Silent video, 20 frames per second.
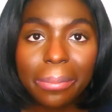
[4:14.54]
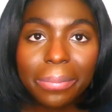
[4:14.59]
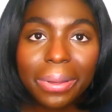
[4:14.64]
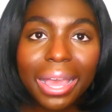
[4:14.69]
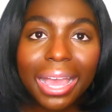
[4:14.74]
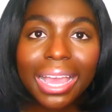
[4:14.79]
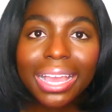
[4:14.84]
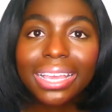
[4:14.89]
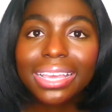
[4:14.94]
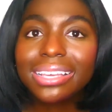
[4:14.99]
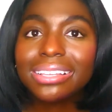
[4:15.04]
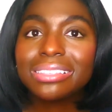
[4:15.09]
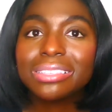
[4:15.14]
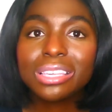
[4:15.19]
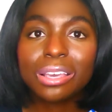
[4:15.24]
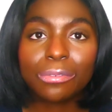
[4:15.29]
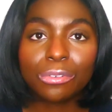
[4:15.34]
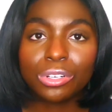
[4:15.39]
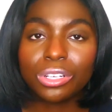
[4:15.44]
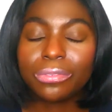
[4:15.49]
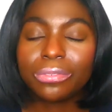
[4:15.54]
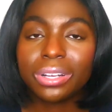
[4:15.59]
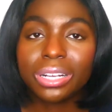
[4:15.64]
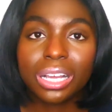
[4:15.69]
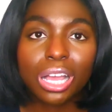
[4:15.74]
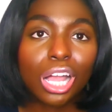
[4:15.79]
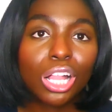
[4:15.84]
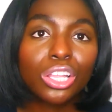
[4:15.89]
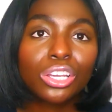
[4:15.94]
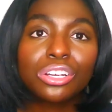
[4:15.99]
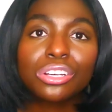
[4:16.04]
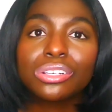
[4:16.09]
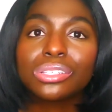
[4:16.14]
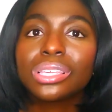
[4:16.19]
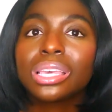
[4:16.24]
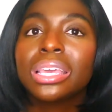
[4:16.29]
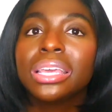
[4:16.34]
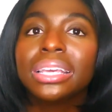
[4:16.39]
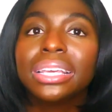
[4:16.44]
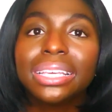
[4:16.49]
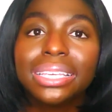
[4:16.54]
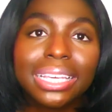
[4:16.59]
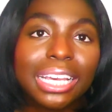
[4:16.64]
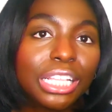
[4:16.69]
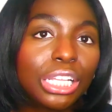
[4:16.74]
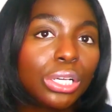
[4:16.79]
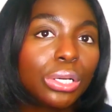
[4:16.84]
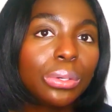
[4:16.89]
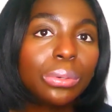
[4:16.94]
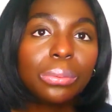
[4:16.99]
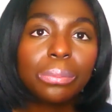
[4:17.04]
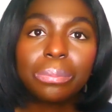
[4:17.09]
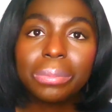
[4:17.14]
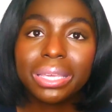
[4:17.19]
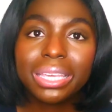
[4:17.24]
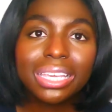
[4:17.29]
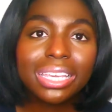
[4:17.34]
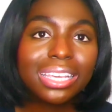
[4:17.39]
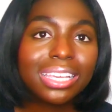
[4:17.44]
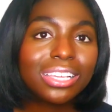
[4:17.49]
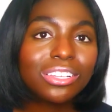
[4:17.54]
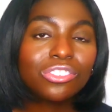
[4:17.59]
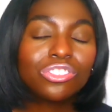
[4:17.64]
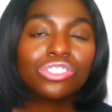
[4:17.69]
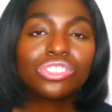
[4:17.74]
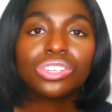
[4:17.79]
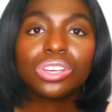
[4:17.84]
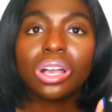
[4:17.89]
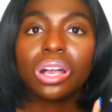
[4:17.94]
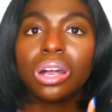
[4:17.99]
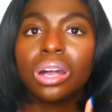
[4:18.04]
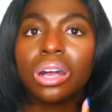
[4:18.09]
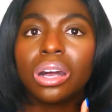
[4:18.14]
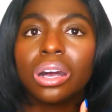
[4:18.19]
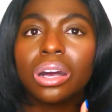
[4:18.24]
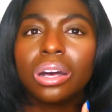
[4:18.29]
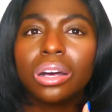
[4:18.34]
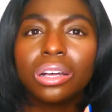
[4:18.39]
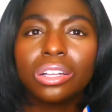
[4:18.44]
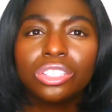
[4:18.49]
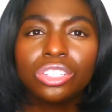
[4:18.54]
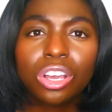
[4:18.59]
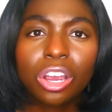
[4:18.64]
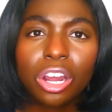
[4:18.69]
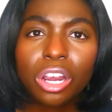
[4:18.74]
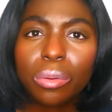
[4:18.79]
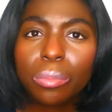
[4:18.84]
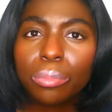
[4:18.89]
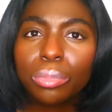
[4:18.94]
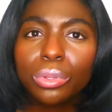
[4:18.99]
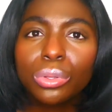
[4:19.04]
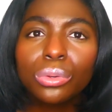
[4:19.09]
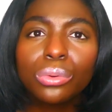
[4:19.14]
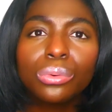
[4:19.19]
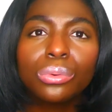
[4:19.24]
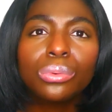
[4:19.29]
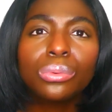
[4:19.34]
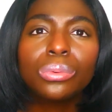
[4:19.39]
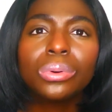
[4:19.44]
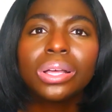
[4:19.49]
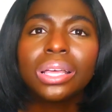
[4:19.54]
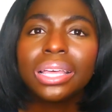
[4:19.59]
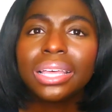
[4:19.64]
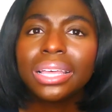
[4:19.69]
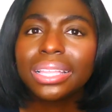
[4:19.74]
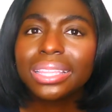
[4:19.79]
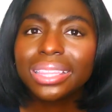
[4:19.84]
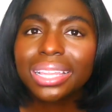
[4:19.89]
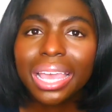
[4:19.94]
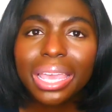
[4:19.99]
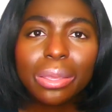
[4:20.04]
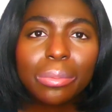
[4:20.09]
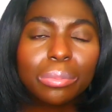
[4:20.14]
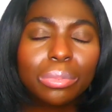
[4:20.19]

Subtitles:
bag in several different colors: yellow, peach, dark blue, light